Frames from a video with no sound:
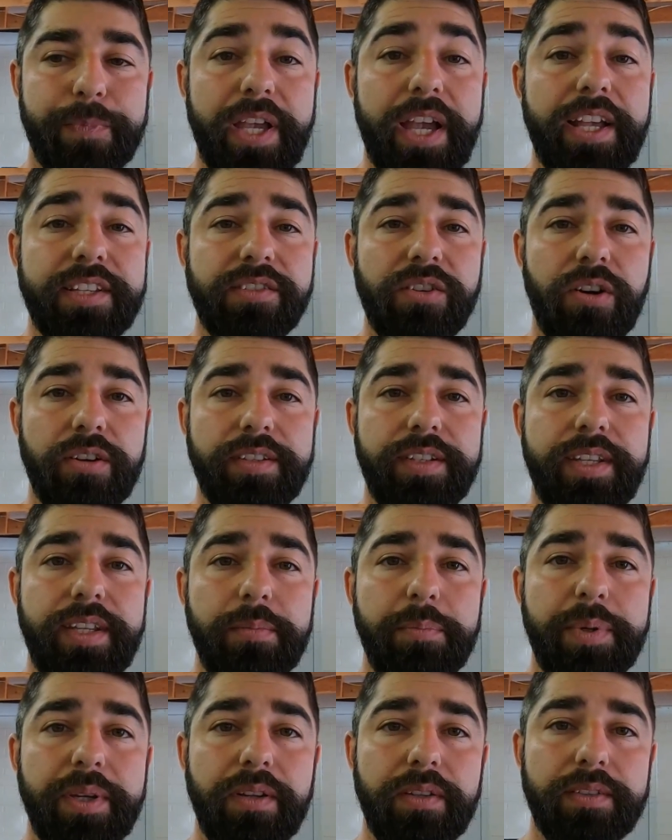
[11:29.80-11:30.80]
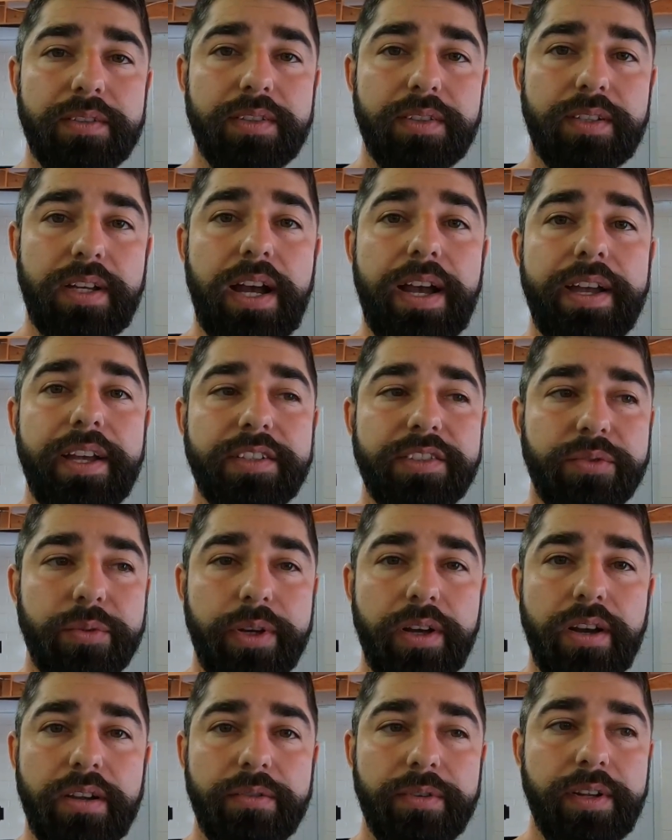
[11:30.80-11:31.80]
SRT built
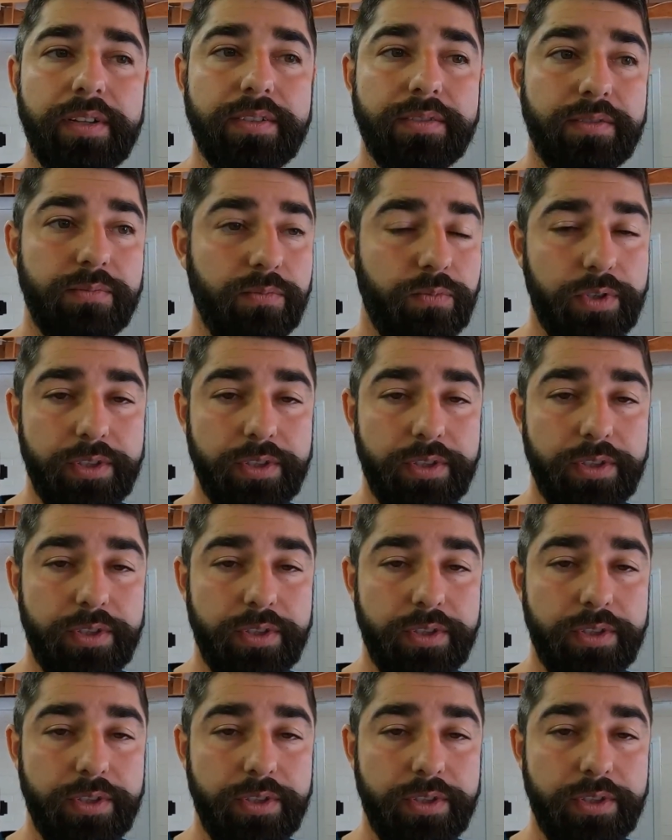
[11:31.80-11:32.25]
IS300s,